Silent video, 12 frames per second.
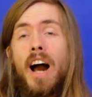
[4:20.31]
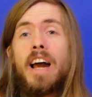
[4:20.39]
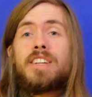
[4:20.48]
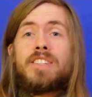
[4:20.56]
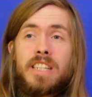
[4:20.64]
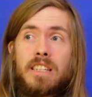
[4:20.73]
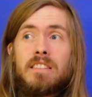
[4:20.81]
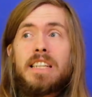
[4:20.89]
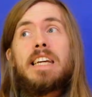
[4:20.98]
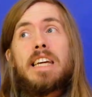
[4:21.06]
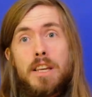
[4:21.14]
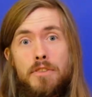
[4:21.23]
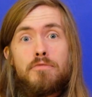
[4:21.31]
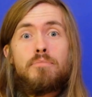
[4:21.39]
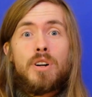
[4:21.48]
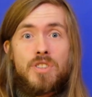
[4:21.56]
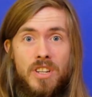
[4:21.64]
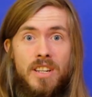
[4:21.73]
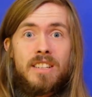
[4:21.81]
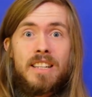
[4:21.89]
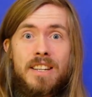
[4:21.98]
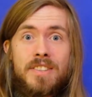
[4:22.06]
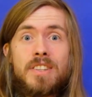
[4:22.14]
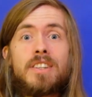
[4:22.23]
ideally, if budget
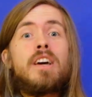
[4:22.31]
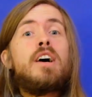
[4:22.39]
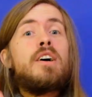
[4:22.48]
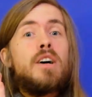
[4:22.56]
allows it,